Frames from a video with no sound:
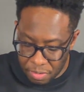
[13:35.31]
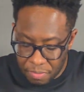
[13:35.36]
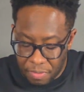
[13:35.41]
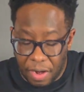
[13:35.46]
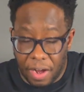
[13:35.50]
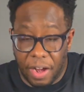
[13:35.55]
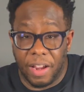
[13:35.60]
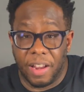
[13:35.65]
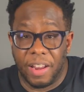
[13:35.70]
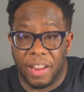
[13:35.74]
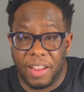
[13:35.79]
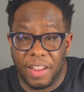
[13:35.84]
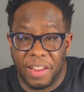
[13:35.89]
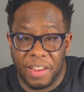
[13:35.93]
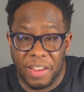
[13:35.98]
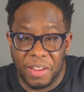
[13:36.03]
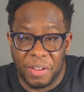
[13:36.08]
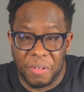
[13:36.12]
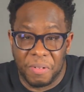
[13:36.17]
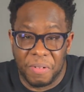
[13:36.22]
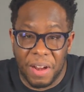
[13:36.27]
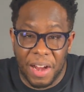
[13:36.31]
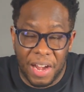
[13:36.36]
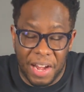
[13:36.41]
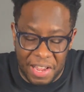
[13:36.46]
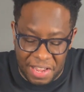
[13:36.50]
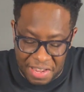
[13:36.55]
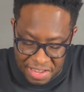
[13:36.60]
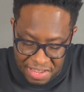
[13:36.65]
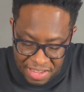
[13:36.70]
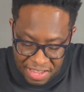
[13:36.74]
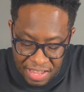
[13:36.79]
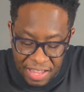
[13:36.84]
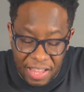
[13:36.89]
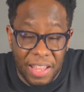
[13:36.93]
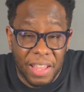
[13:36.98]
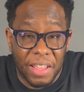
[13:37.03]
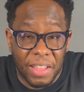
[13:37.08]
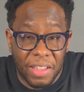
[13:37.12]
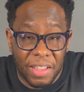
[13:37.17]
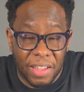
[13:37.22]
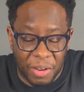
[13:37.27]
right, you ready?
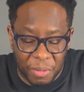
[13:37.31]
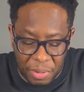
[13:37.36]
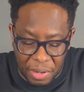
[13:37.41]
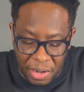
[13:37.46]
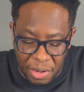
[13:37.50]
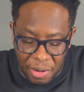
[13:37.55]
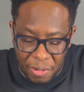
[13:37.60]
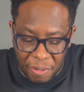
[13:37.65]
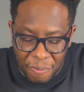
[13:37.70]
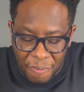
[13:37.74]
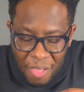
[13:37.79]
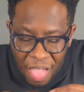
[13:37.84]
Here we go.